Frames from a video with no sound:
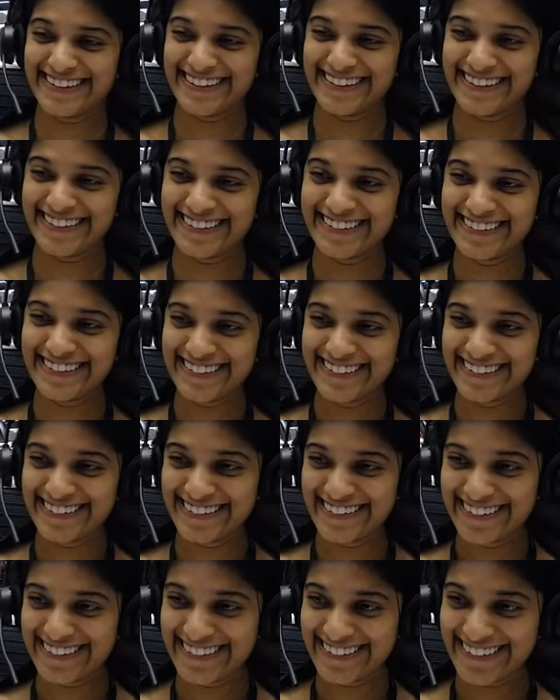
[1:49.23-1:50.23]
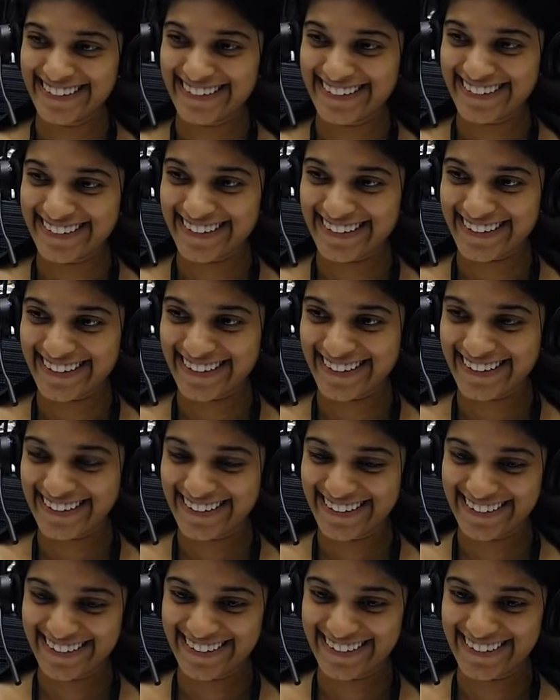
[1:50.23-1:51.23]

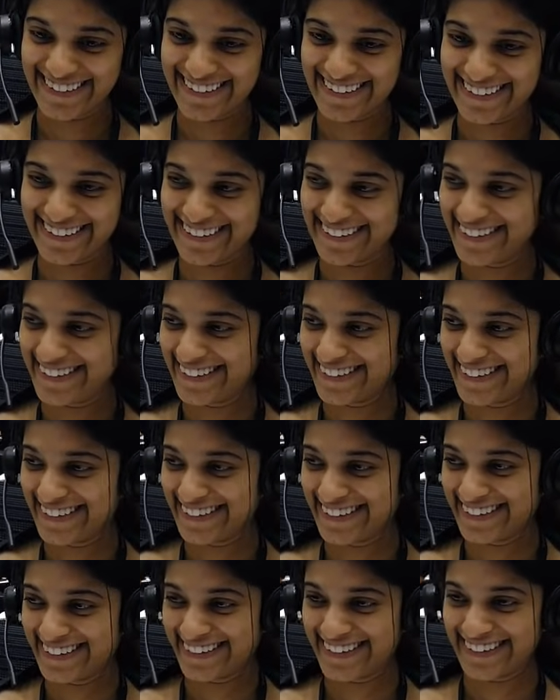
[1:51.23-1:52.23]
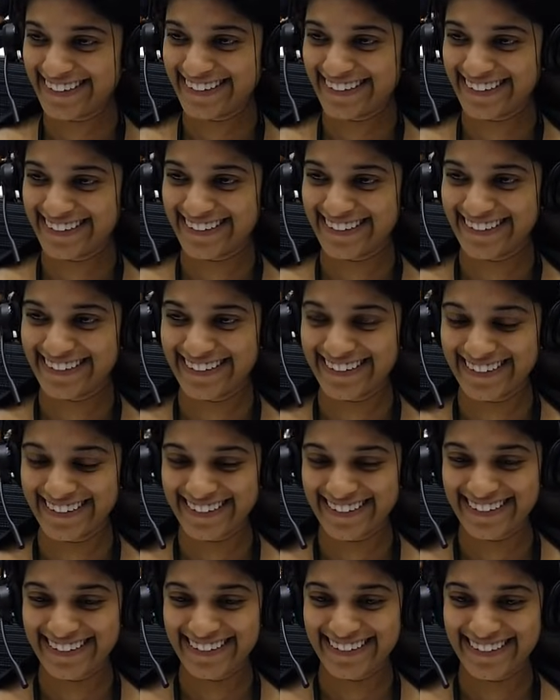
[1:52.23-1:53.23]

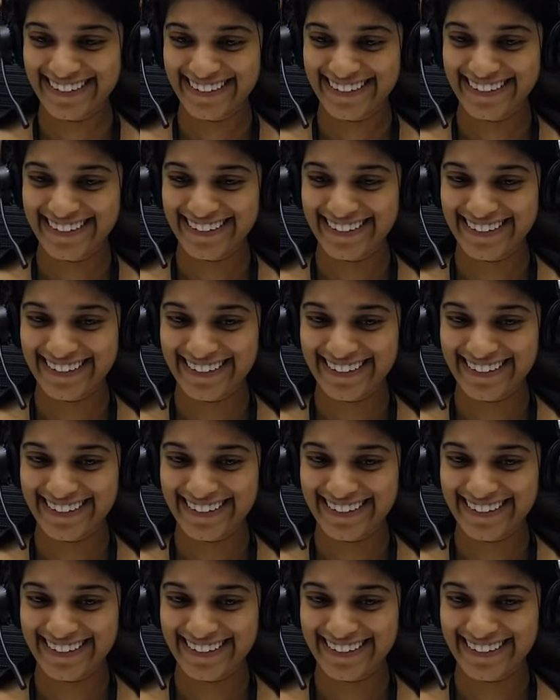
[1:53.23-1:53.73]
No words are spoken by the person on screen.